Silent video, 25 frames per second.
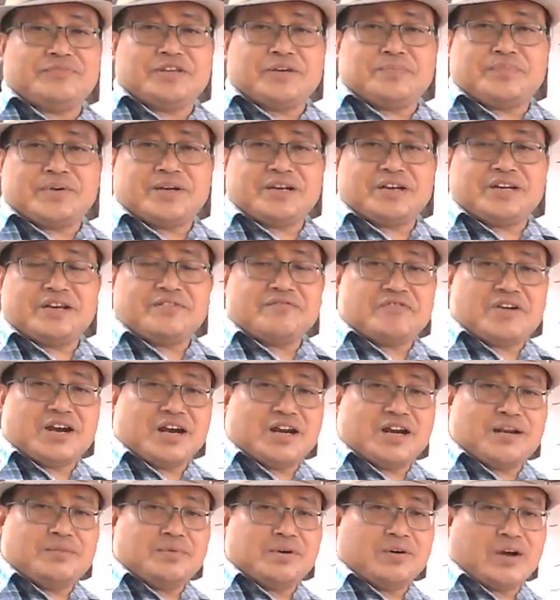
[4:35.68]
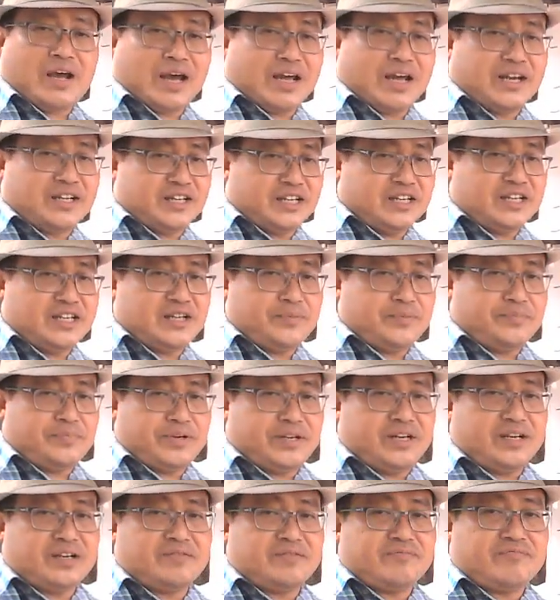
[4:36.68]
dependent variable and
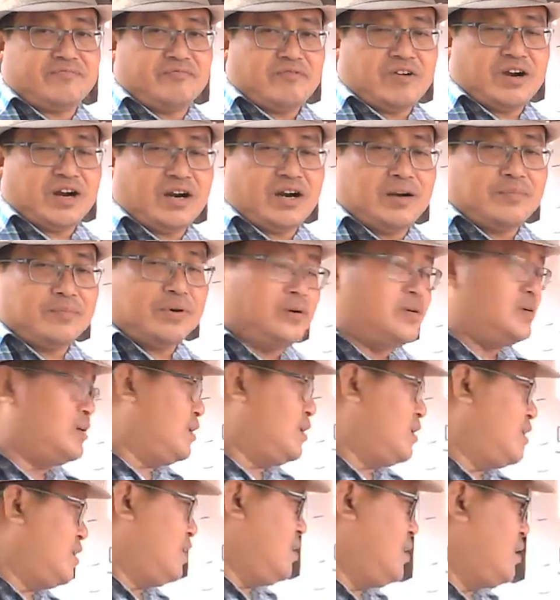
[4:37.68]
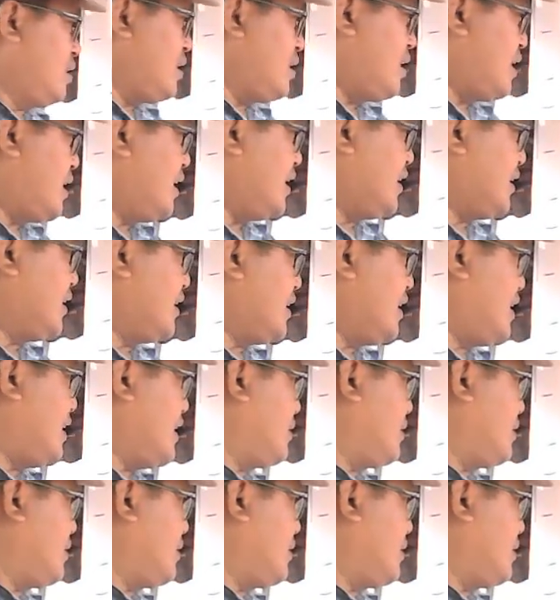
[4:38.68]
independent variable. And I